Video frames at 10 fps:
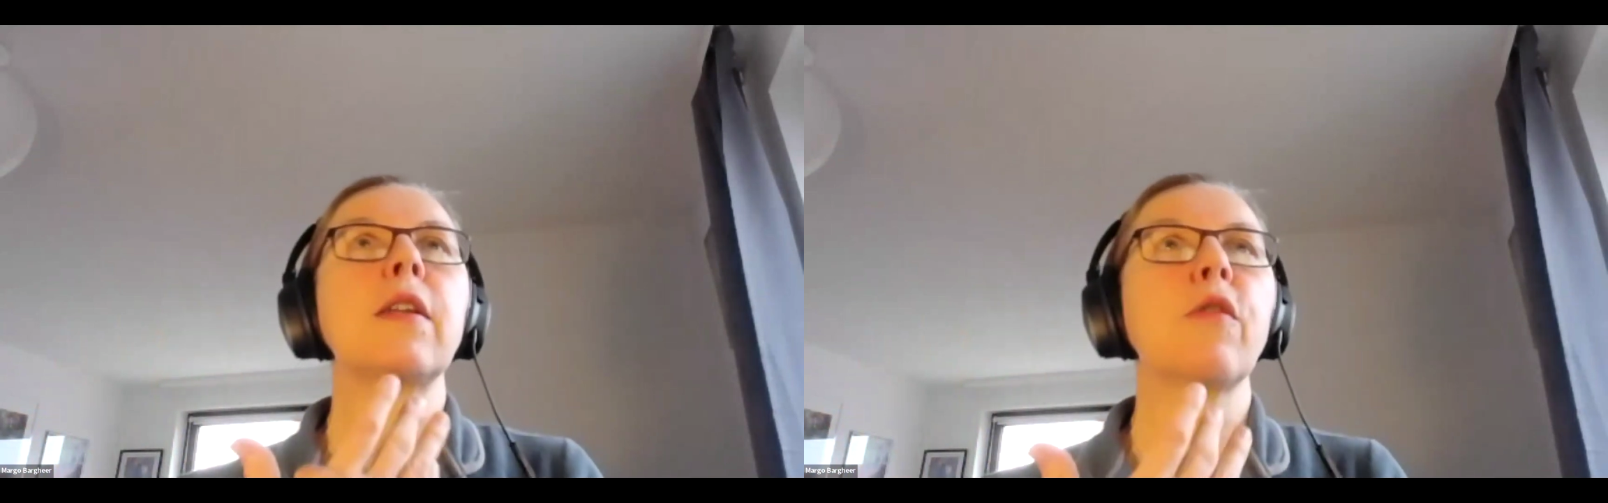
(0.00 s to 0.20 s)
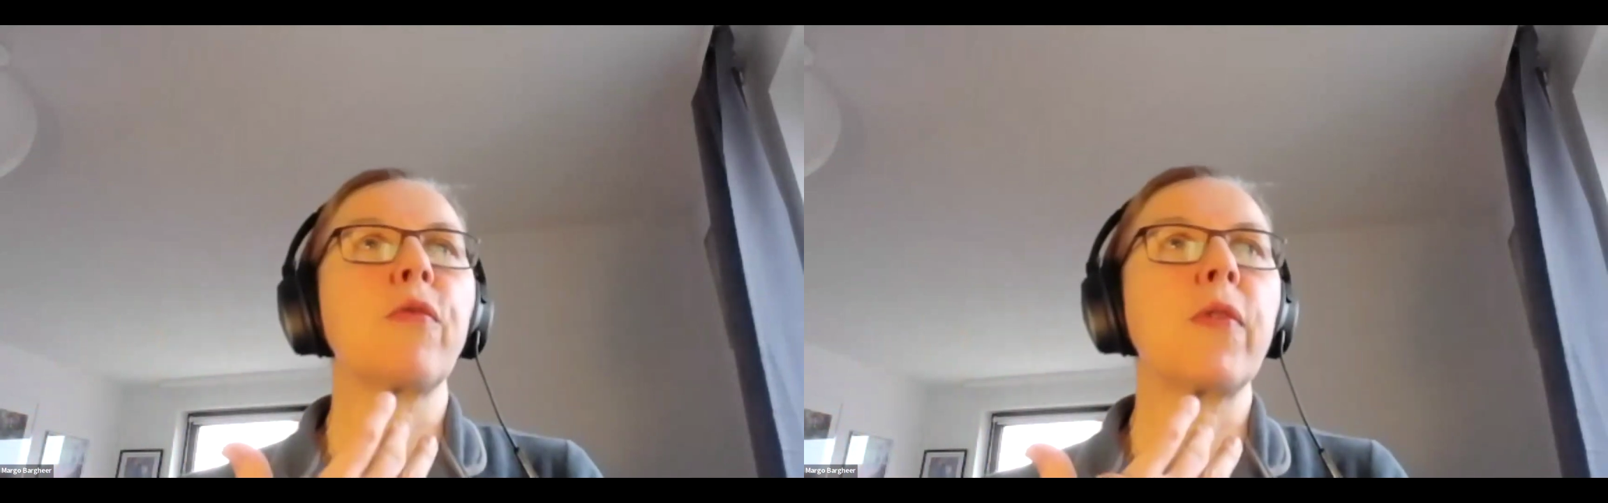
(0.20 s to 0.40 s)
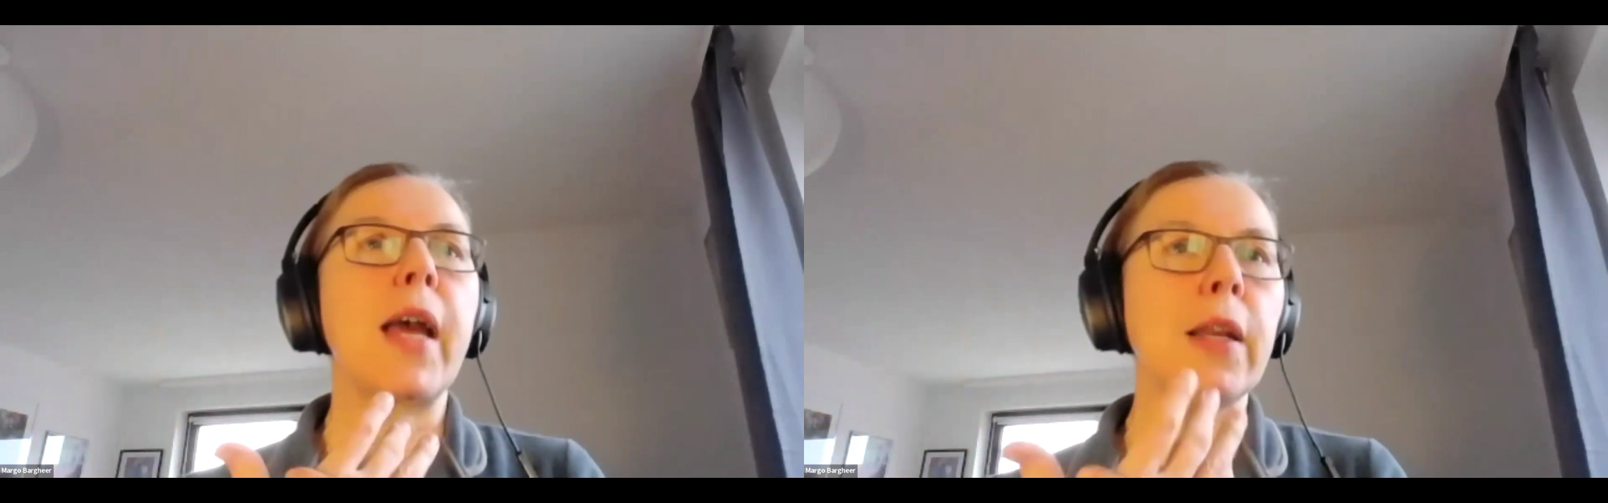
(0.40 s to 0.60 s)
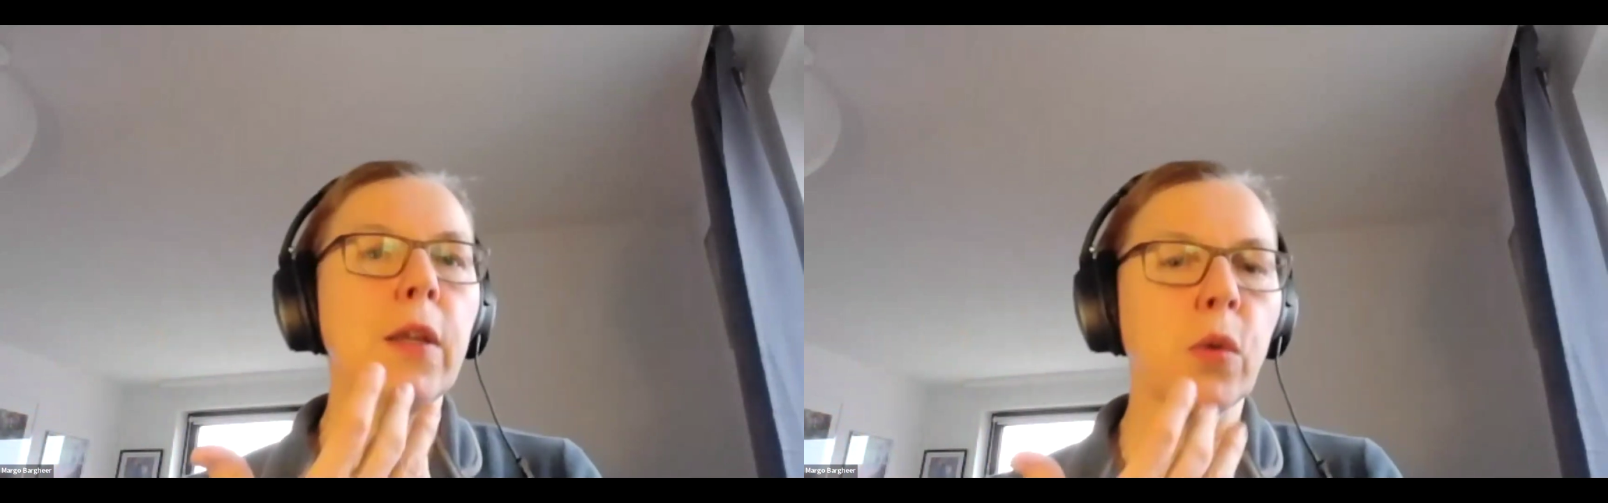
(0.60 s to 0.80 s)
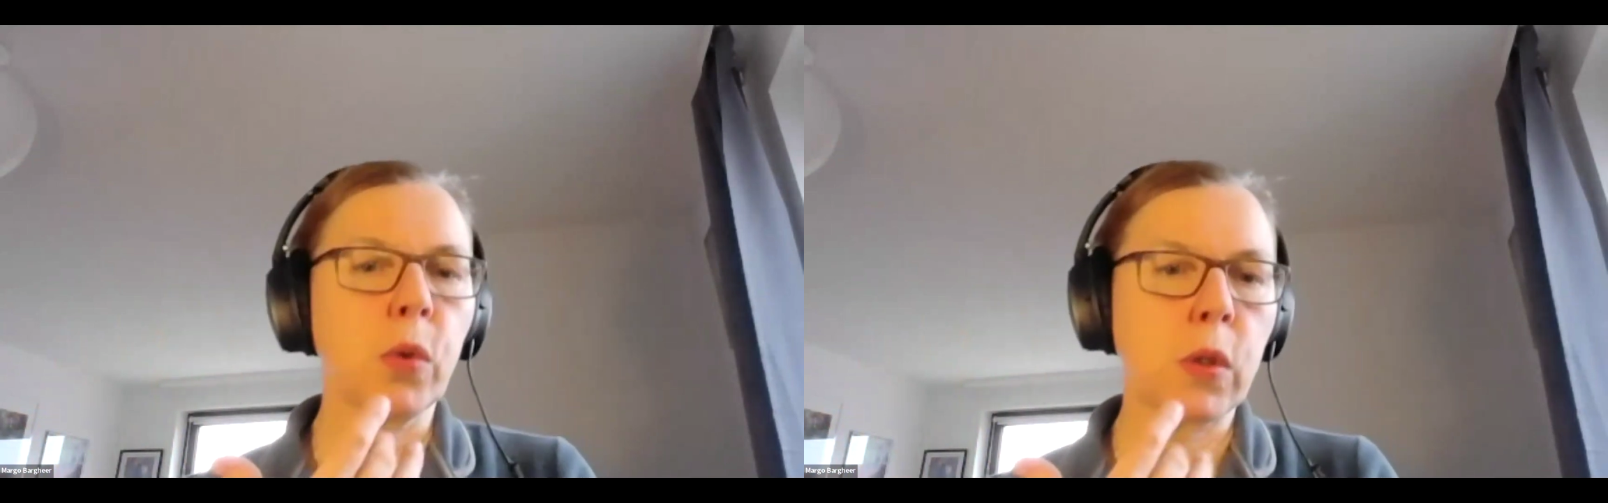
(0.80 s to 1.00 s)
of
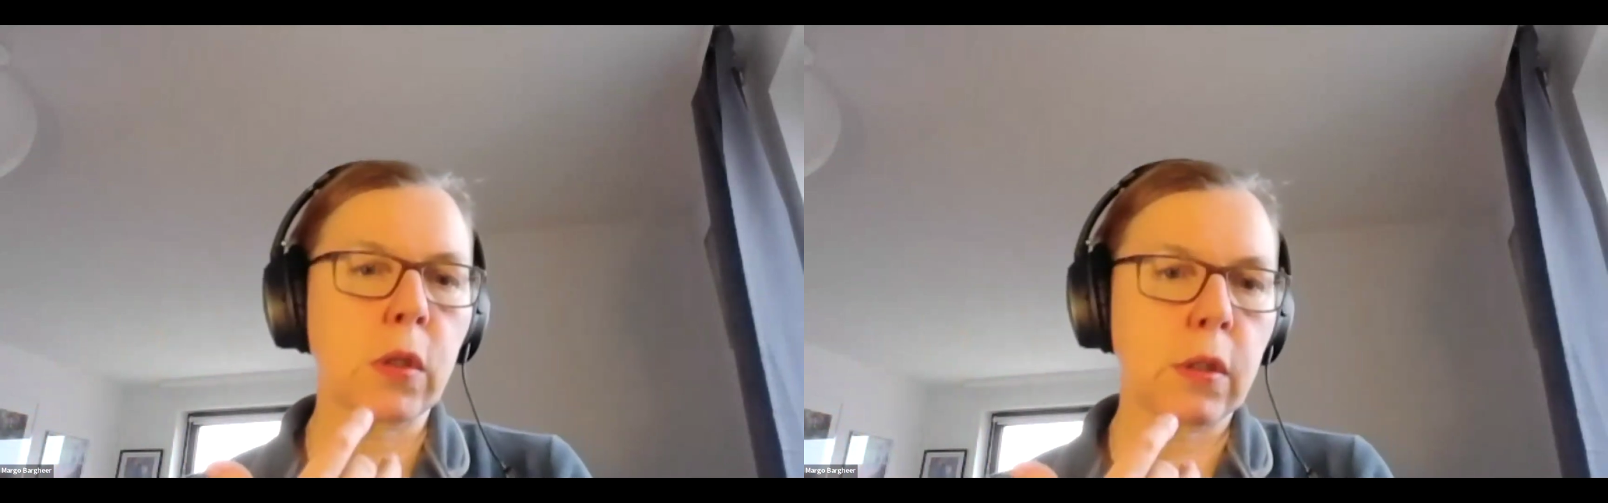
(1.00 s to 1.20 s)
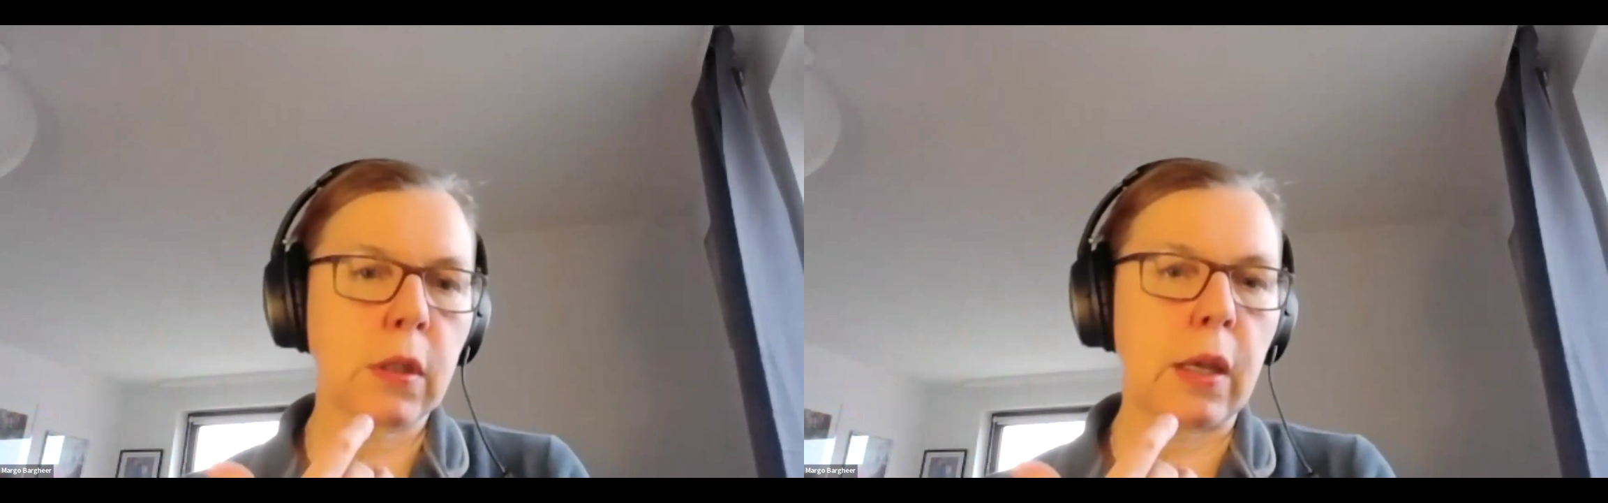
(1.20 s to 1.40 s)
values